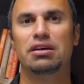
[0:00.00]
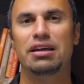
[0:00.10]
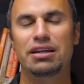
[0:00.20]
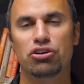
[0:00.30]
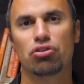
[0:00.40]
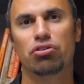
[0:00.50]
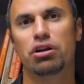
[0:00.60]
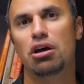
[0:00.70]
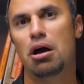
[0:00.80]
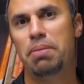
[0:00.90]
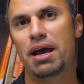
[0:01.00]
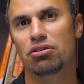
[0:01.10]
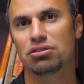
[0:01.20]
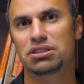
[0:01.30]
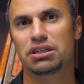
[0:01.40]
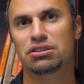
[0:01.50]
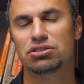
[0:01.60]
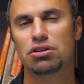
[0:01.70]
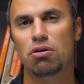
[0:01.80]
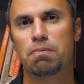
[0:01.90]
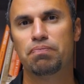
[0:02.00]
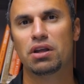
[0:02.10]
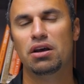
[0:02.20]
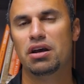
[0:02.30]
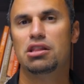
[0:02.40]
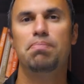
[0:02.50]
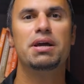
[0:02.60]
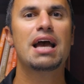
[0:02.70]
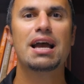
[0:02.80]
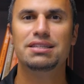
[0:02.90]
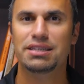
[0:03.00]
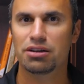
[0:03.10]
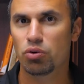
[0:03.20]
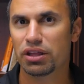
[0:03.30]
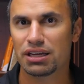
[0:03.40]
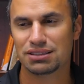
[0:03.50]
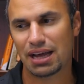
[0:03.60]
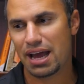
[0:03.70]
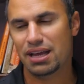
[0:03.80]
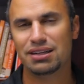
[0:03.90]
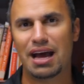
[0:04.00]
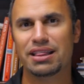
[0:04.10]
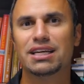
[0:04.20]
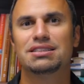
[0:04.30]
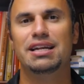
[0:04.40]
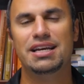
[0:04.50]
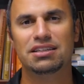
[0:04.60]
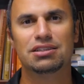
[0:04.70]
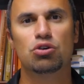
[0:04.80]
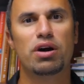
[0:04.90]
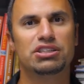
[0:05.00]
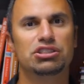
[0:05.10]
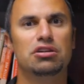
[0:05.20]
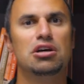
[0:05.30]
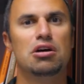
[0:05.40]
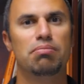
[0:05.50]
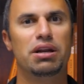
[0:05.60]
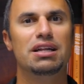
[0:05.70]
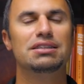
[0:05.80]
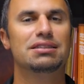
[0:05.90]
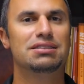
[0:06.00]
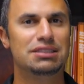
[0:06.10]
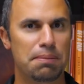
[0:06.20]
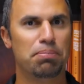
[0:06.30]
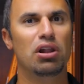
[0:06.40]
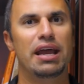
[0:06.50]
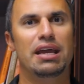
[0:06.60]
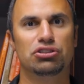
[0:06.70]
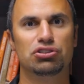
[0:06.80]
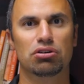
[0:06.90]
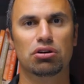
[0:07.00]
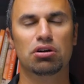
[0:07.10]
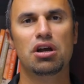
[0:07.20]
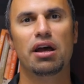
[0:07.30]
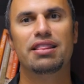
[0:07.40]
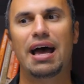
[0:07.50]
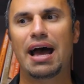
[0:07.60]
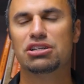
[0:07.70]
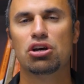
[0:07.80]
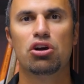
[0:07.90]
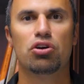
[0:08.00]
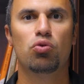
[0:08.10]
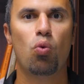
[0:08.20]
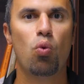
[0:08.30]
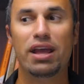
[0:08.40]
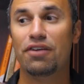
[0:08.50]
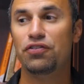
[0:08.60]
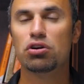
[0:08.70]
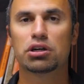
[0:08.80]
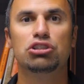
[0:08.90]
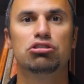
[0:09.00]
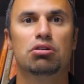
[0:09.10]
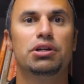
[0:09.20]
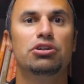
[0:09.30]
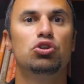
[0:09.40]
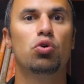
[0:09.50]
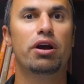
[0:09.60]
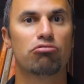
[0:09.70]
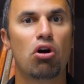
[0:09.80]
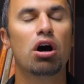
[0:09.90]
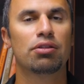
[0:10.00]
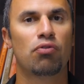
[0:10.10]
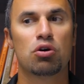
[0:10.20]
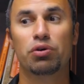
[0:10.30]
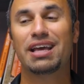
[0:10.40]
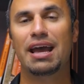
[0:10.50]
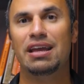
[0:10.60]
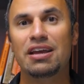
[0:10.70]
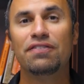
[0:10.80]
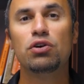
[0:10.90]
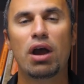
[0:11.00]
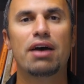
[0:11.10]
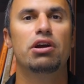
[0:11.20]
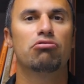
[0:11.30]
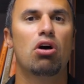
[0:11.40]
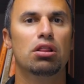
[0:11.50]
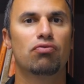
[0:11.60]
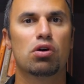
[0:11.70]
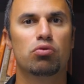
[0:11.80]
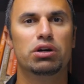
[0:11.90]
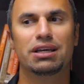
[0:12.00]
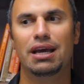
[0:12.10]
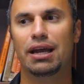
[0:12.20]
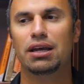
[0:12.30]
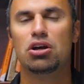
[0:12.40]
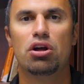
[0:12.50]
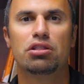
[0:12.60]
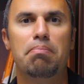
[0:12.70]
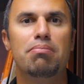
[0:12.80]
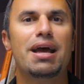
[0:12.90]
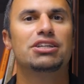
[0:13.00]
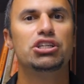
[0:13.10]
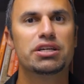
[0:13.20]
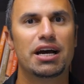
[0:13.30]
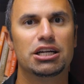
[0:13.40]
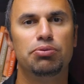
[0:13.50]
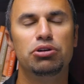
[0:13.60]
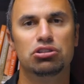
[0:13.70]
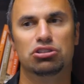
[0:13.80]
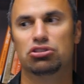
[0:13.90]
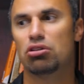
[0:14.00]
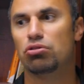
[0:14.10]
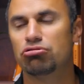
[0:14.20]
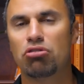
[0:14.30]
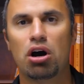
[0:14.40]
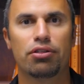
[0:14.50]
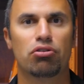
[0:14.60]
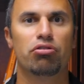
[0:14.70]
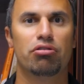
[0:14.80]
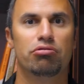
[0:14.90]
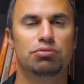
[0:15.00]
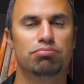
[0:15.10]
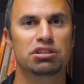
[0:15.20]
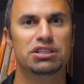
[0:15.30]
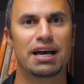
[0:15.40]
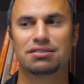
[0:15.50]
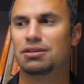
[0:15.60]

incurring a penalty. So the big idea with this, I, it, I think it's an innocent question, but it is a simple answer that if you're contributing to a Roth 401k, if you have a Roth 401k, the matching contributions, are those Roth or are those pre-tax?